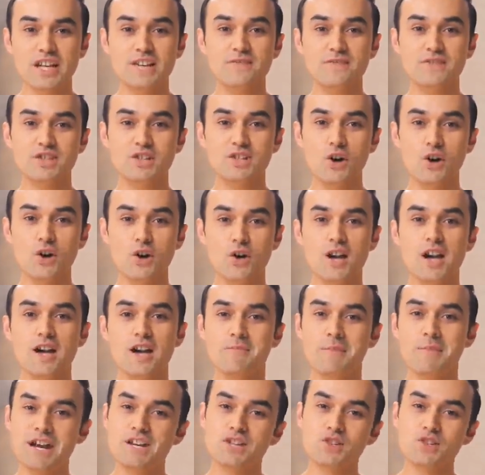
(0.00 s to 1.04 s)
If so,
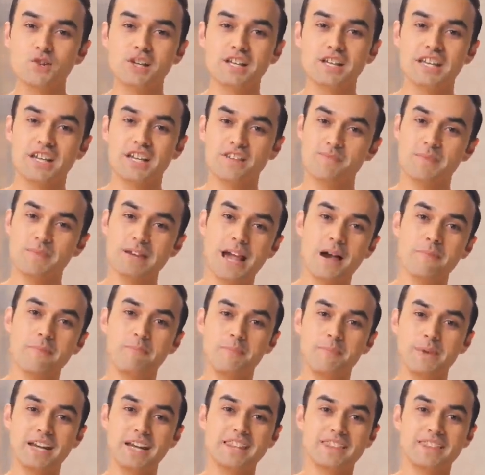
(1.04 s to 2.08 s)
make sure to give me a
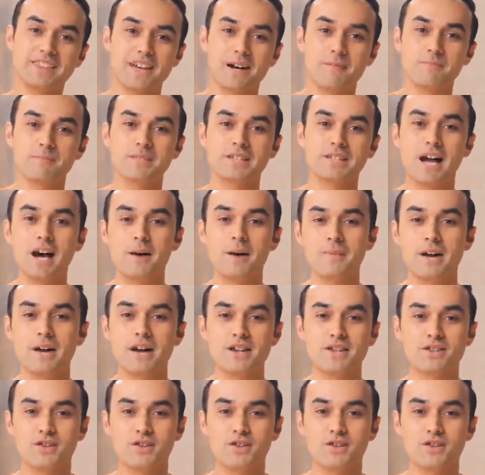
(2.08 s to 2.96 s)
big thumbs up